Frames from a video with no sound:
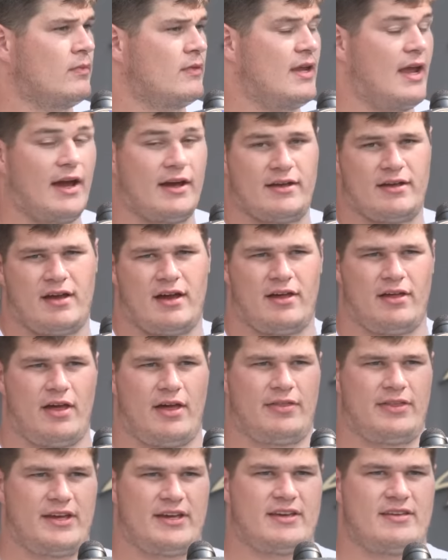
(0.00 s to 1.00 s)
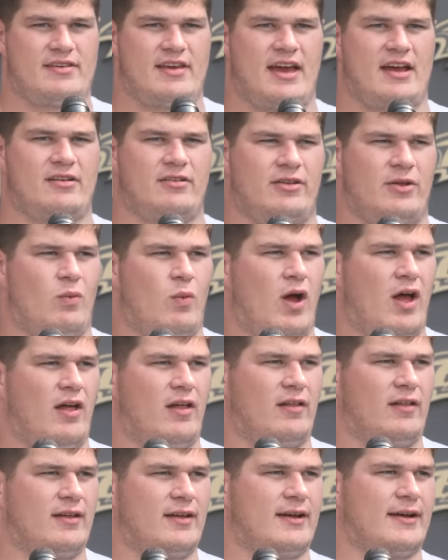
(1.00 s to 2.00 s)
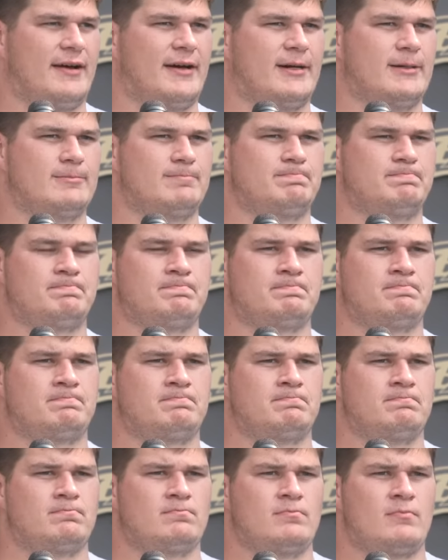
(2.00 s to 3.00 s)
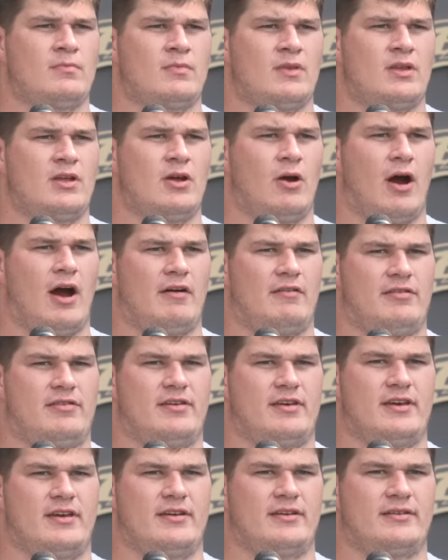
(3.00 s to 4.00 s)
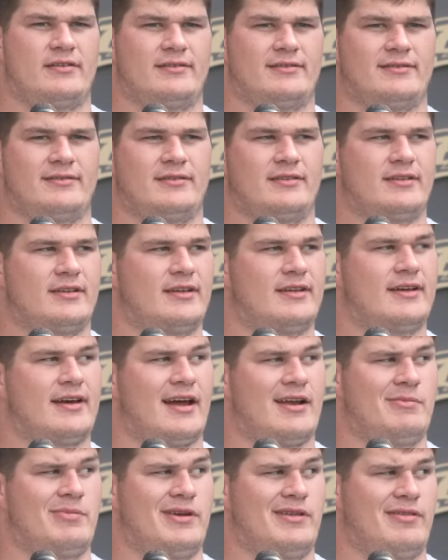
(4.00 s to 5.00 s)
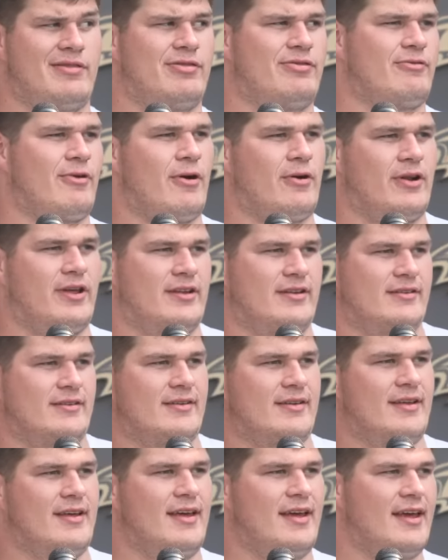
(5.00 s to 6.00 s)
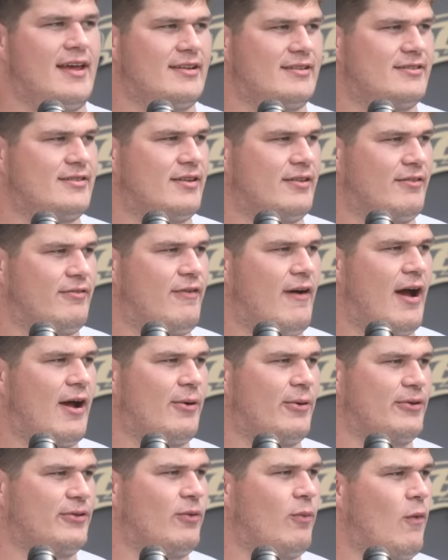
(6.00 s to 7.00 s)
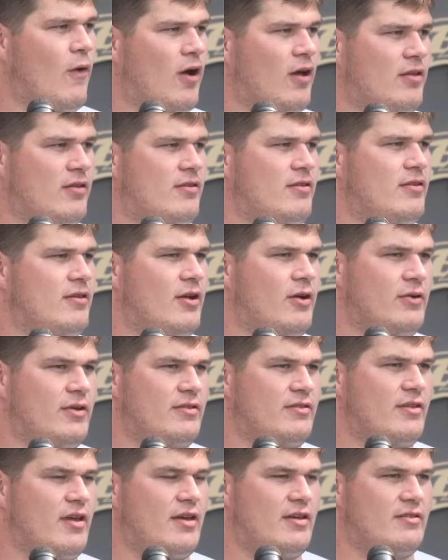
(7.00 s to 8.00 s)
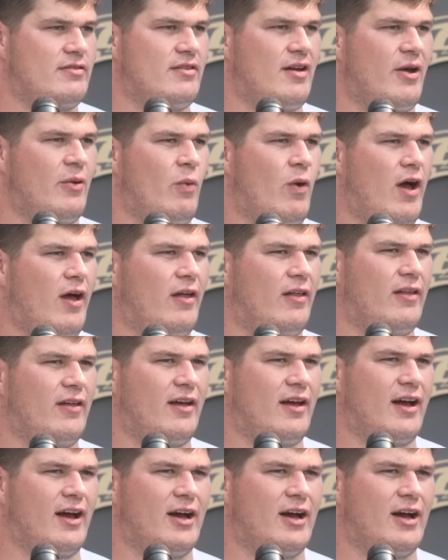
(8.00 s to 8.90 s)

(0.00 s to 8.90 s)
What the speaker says: Yeah, I think he's handled it well. You know, obviously, kind of being thrown into the fire with the ones, you know, he's done well.